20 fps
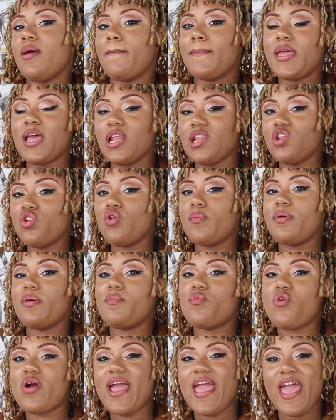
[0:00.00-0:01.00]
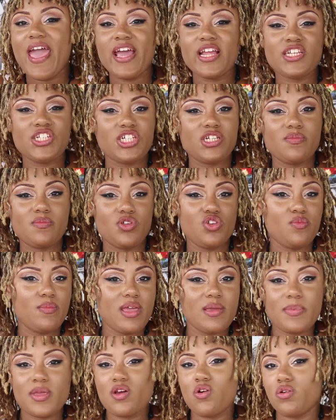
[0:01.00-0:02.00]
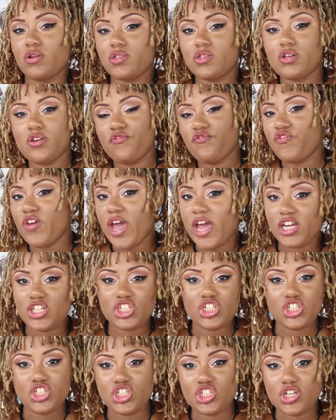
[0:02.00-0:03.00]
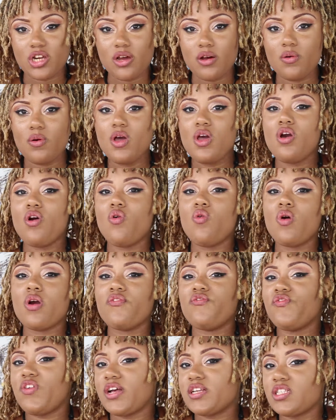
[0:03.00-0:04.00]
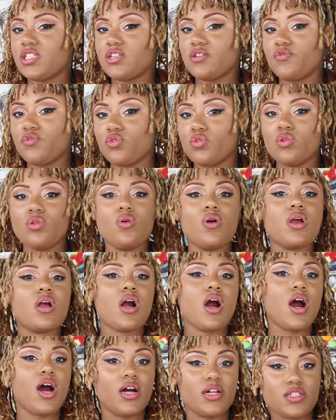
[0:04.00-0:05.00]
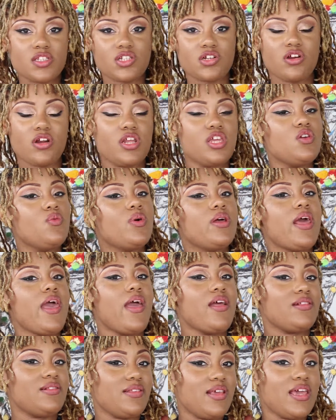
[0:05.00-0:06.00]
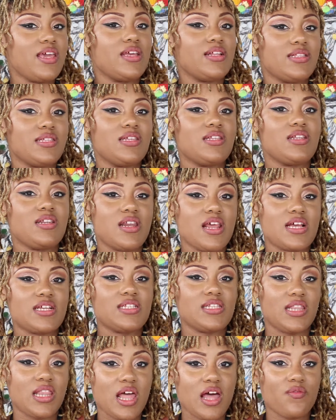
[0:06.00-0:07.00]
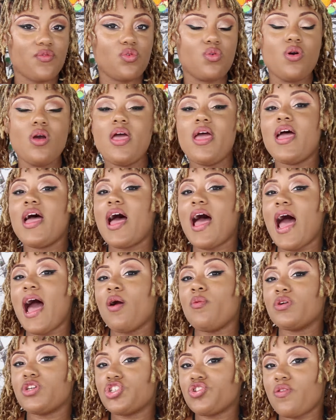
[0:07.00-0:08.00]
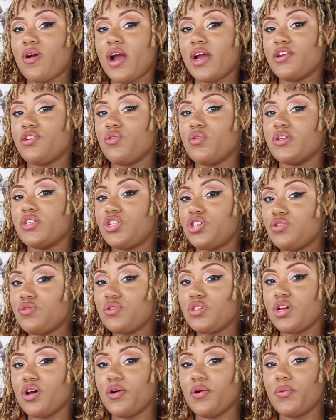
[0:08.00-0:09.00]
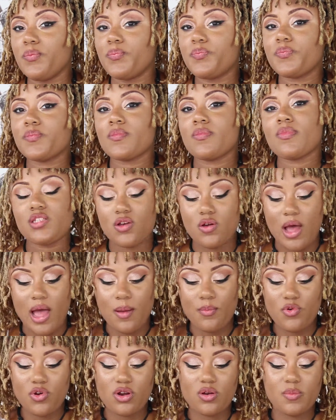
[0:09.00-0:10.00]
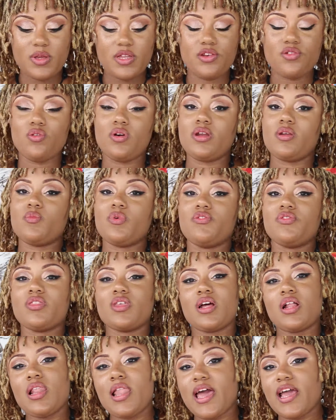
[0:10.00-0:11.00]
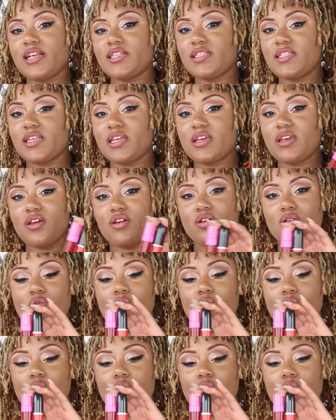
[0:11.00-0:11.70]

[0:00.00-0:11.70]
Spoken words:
be a little bit more edgy. You may be going to a fashion show or a festival or a concert and you want to take it to the next level. I would try doing two-tone. So I'm going to be doing it with the classic